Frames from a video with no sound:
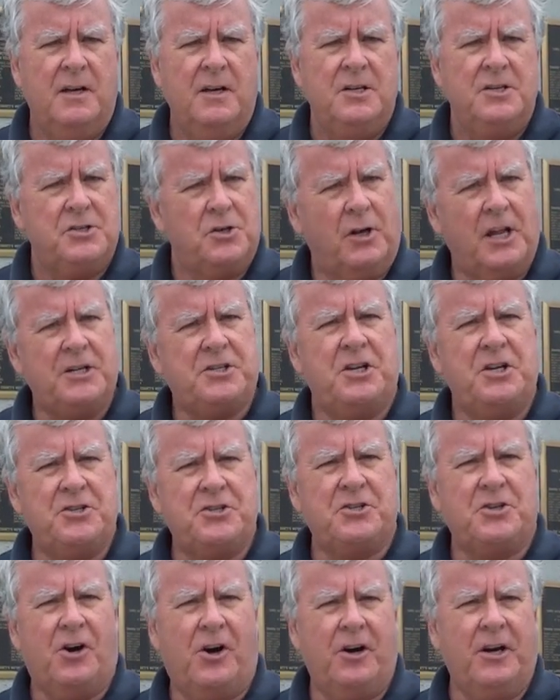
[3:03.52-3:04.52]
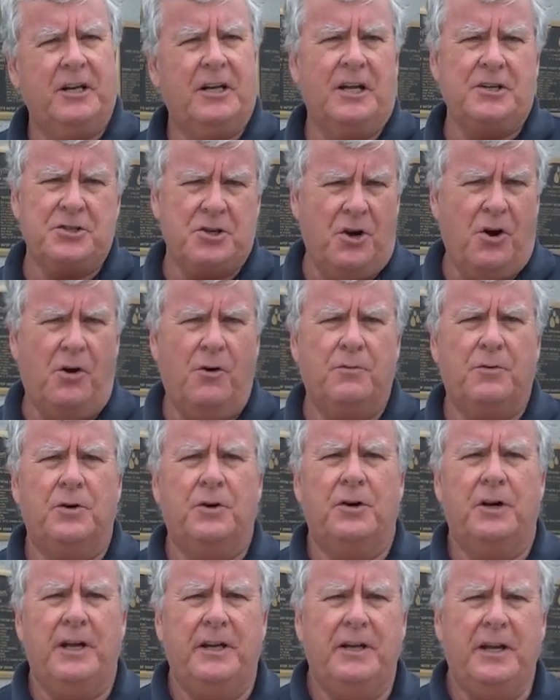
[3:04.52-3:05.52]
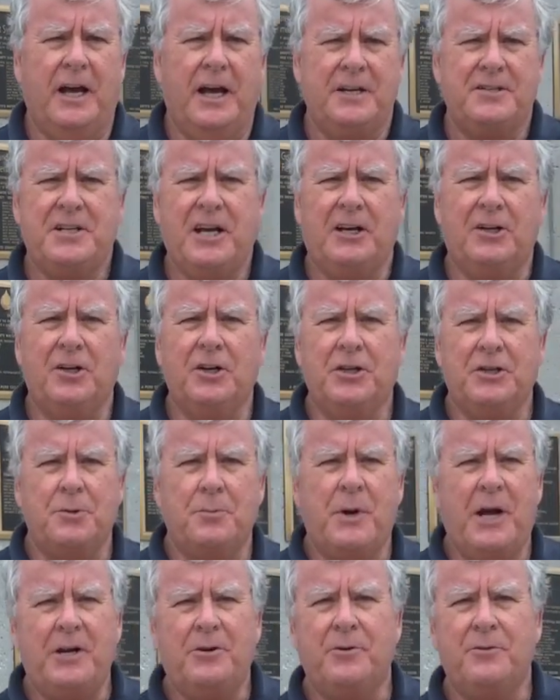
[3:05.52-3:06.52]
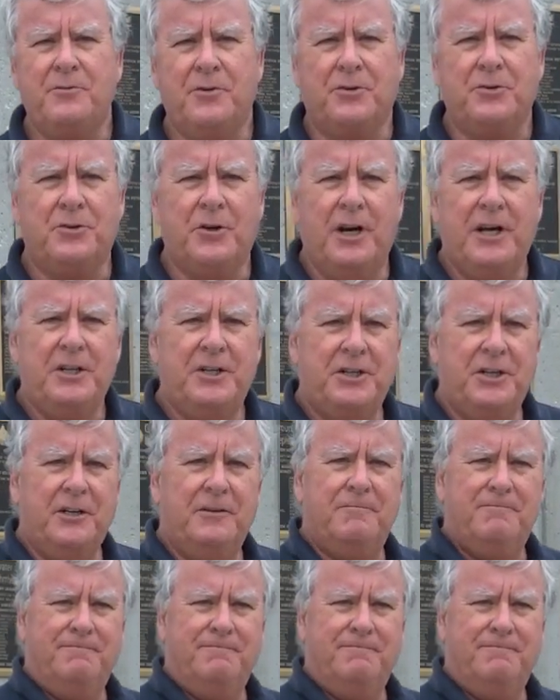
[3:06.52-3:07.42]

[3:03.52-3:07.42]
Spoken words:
So let's get started. Let's go over and take a look at the microfiltration.